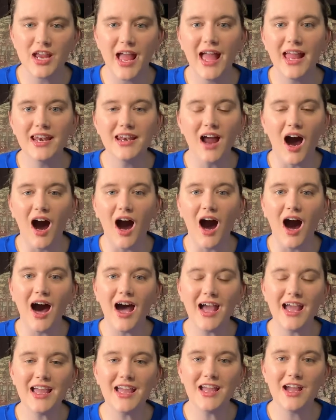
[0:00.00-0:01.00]
And
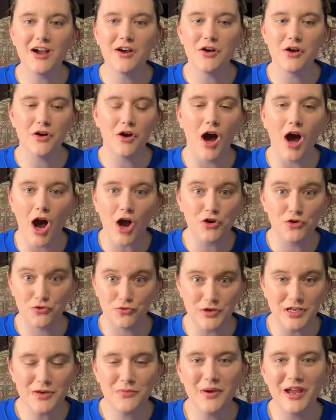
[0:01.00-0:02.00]
I
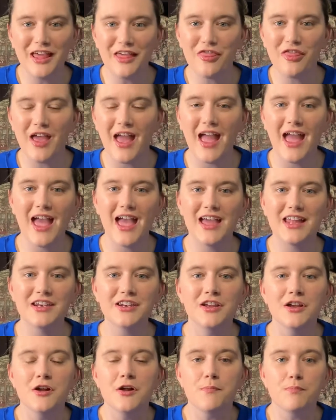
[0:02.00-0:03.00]
agree with and
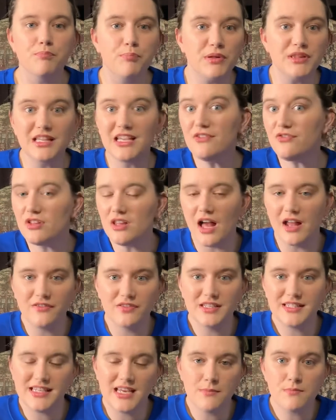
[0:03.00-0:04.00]
believe a lot of the
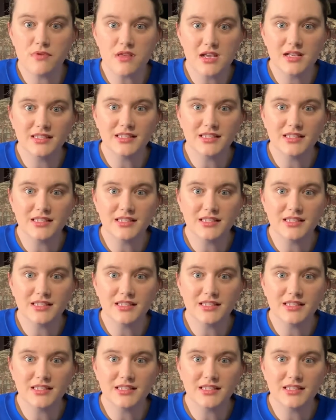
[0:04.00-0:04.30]
same things that